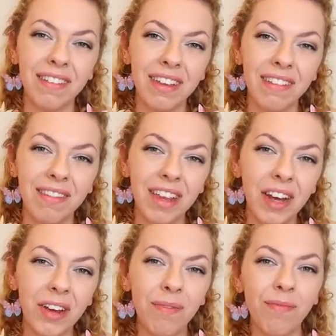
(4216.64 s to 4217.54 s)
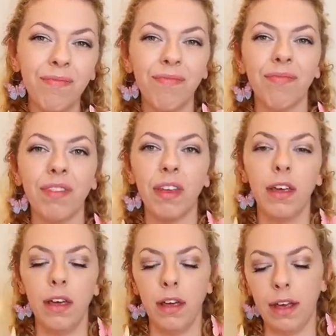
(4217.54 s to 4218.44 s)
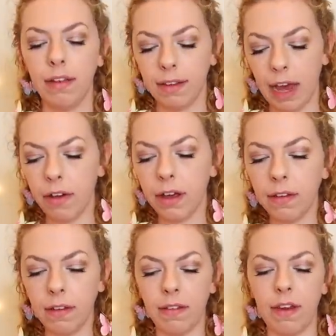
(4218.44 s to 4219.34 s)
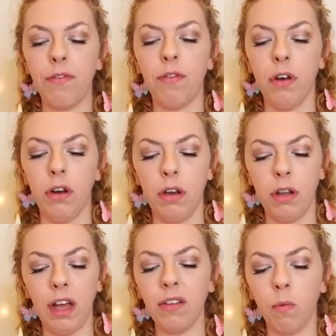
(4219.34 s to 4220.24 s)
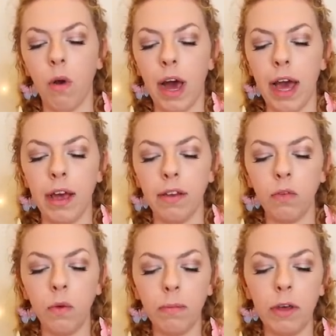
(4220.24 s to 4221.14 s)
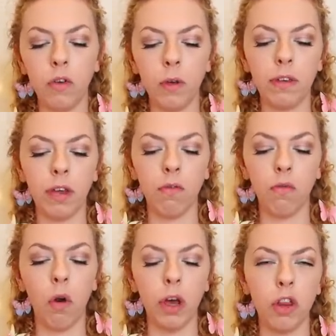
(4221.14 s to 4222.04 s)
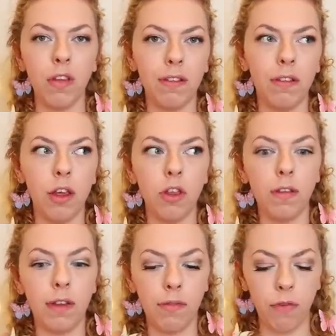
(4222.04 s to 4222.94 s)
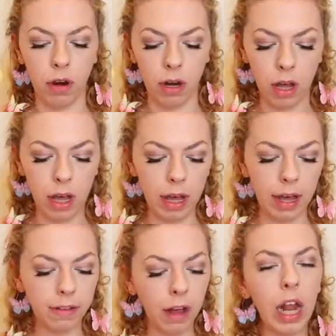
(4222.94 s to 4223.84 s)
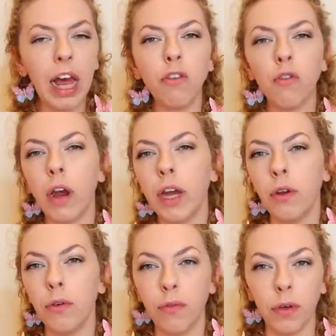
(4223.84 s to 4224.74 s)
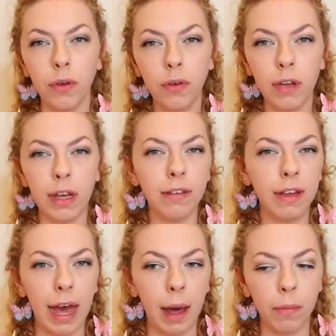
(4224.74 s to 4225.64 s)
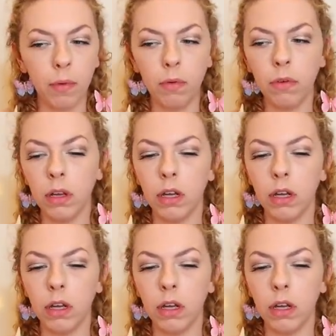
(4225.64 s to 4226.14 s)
You know, it's scary because it's different. That's why. It doesn't always mean you're doing something wrong. It's just different. It's kind of like trying new food. It is a gamble,